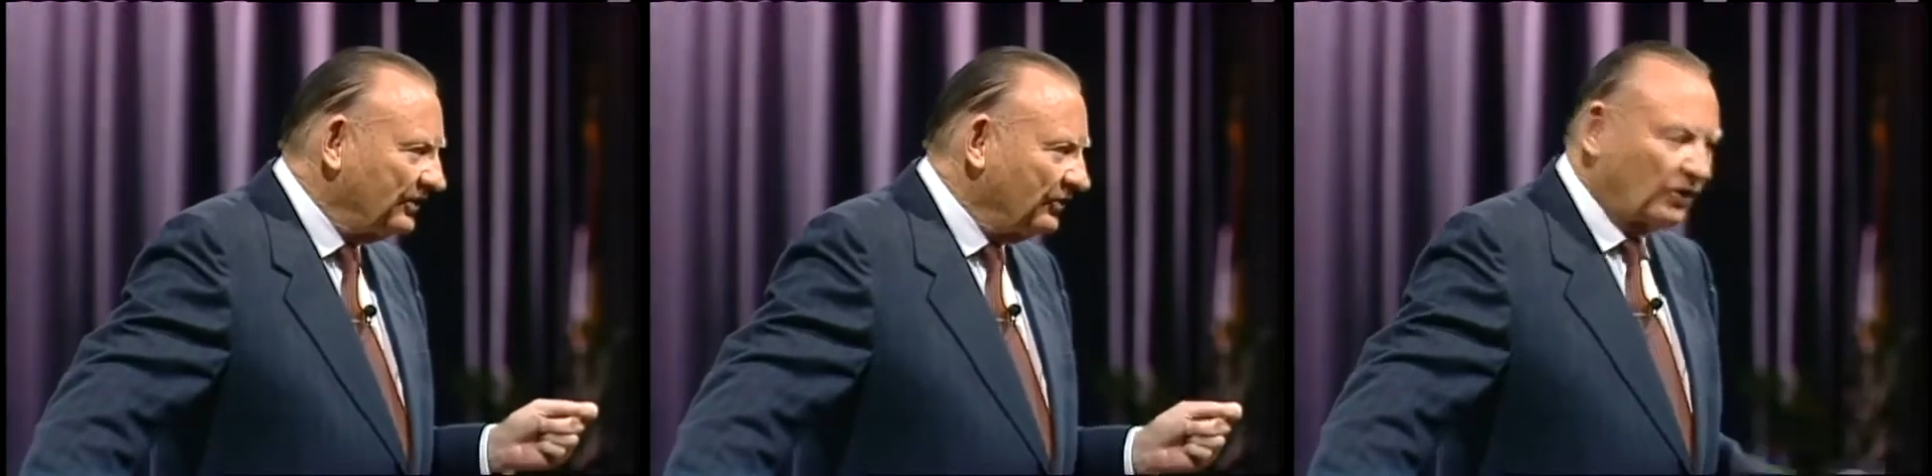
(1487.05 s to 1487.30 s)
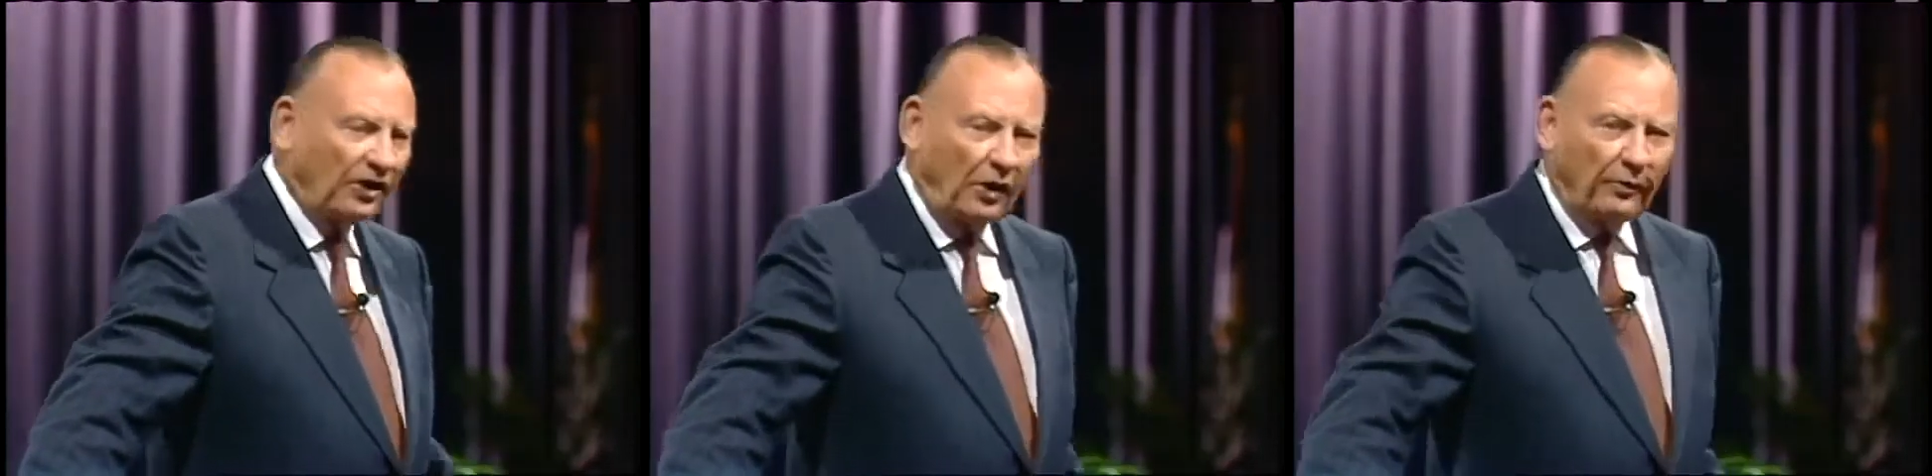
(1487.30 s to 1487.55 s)

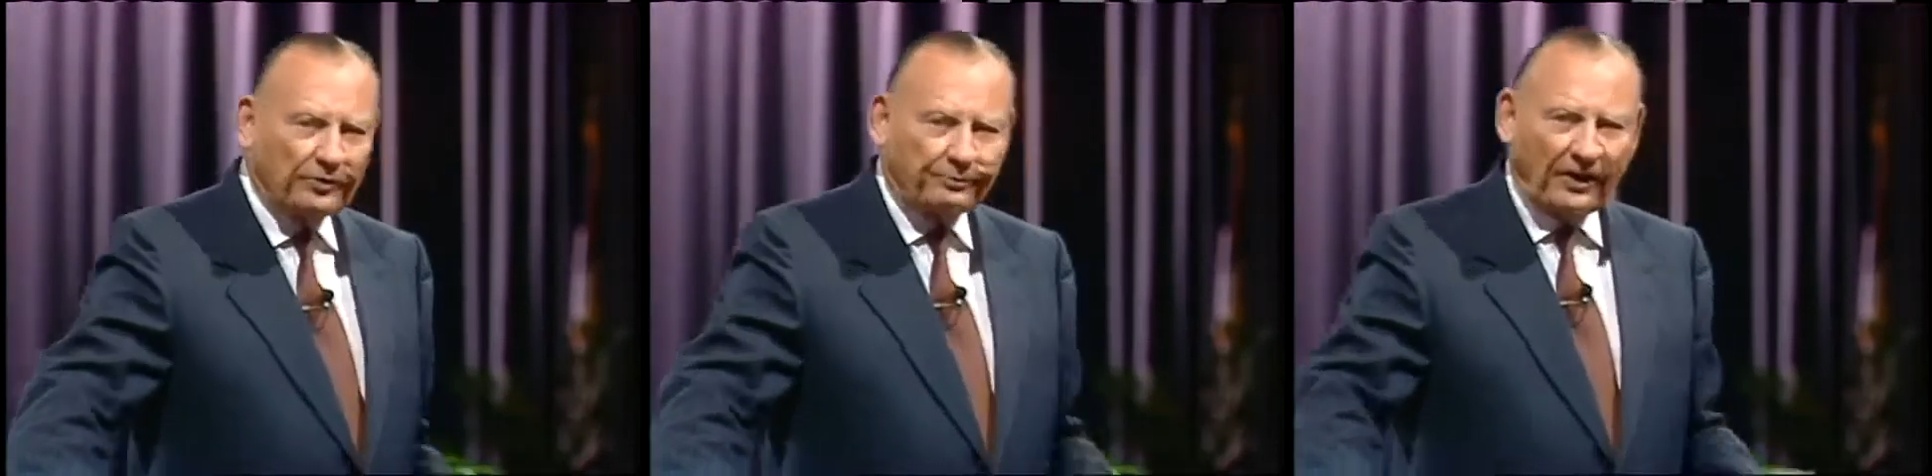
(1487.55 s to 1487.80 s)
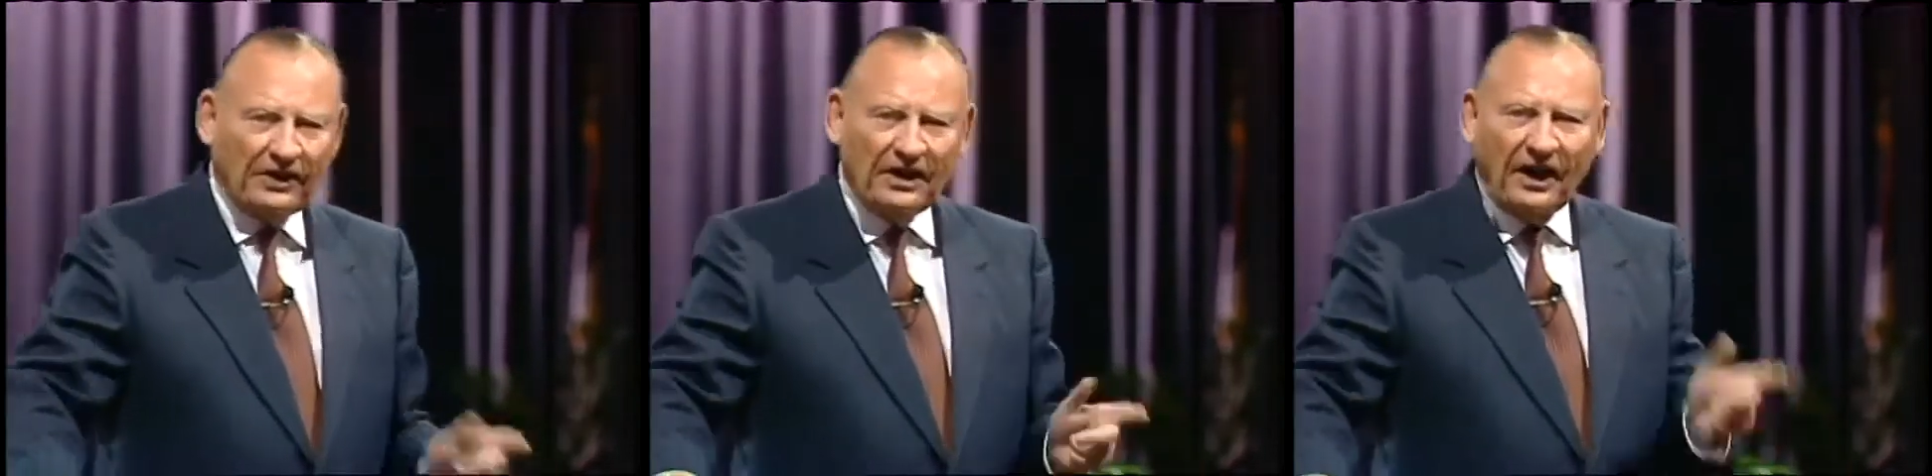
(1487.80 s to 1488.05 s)
You can always
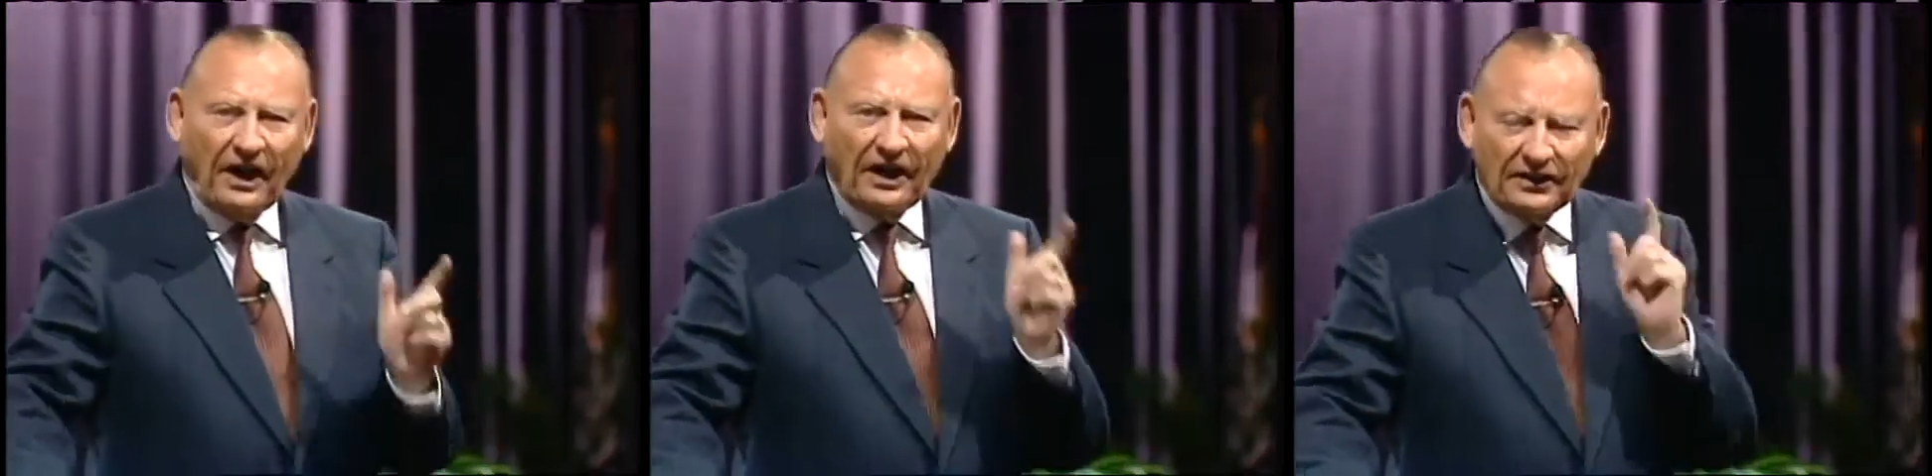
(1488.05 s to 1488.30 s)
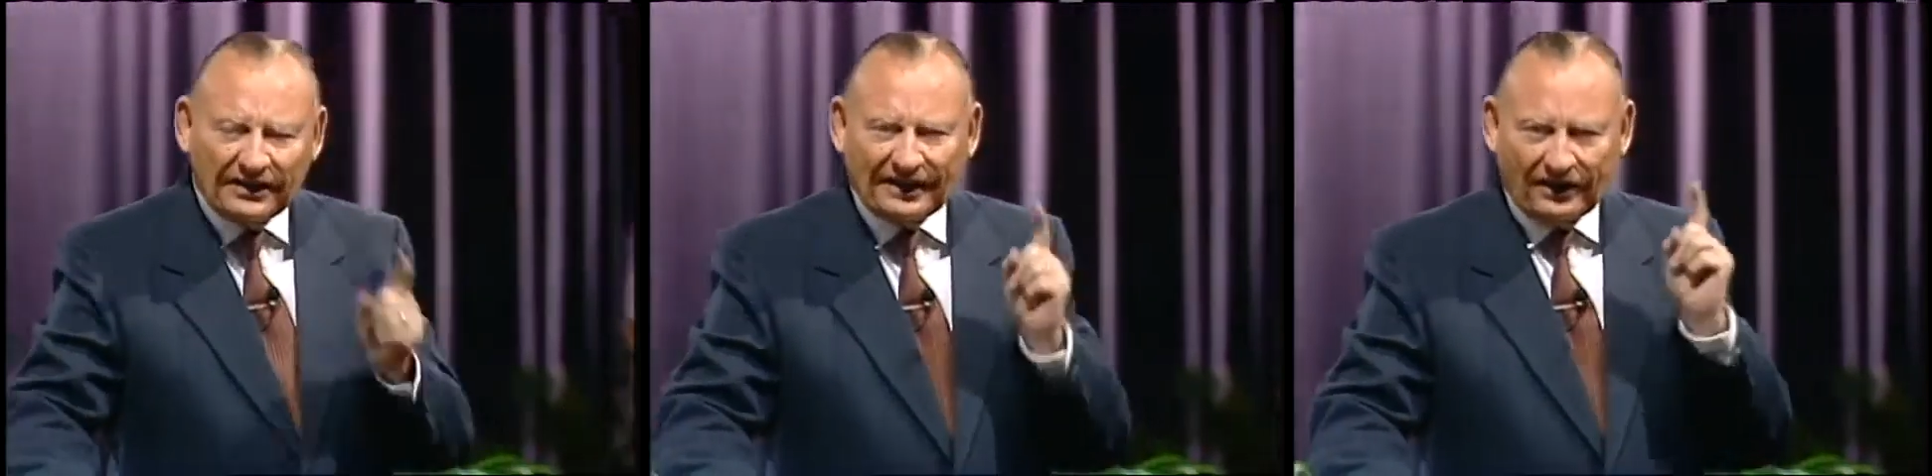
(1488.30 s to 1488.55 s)
pay a
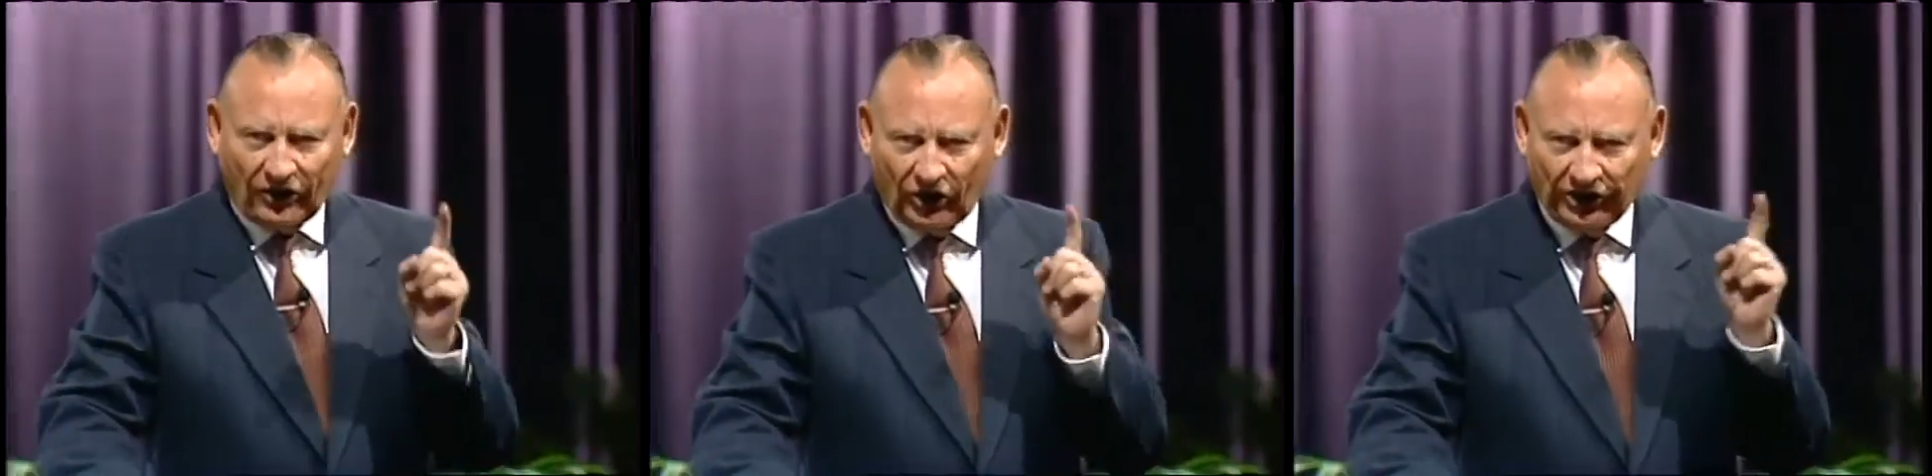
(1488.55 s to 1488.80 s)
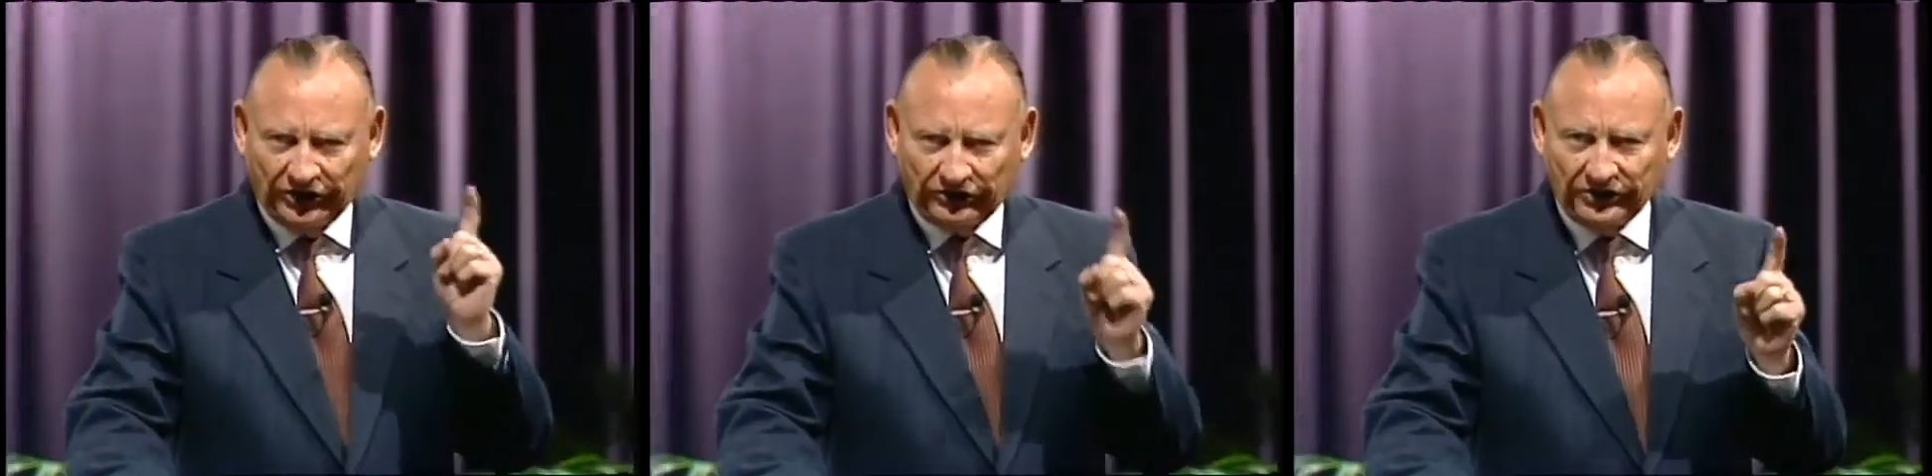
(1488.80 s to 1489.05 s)
little
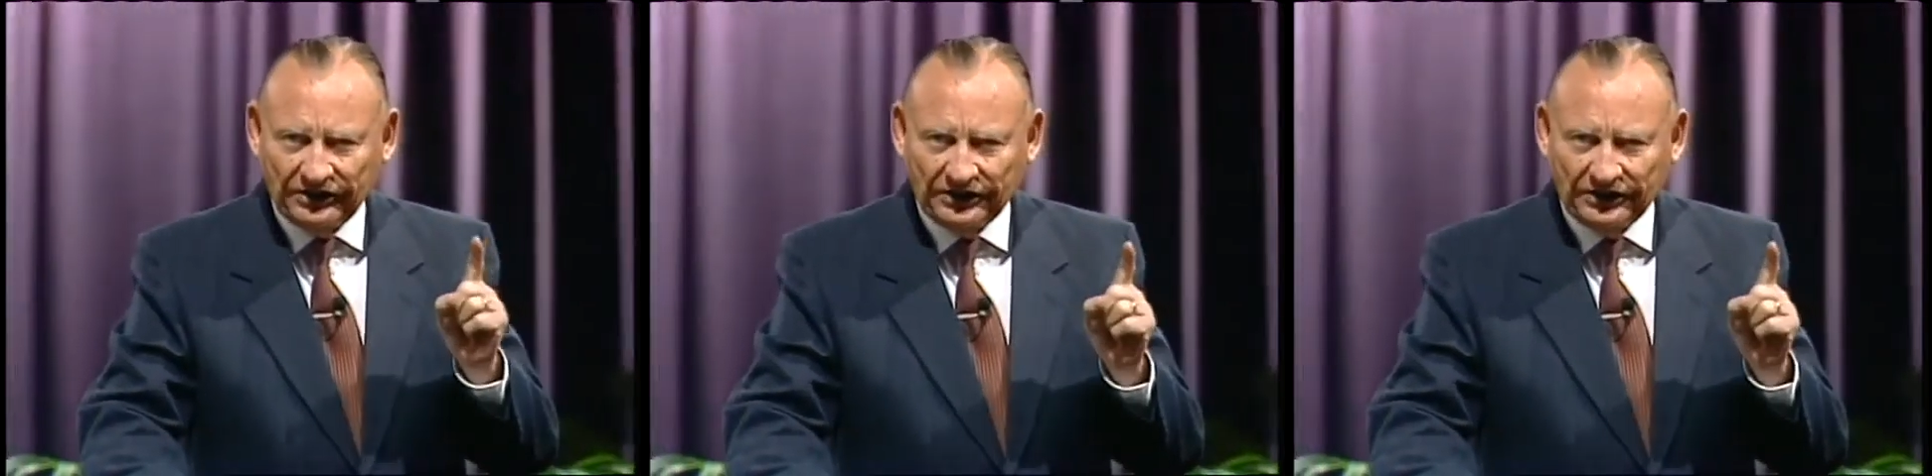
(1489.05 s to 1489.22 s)
on it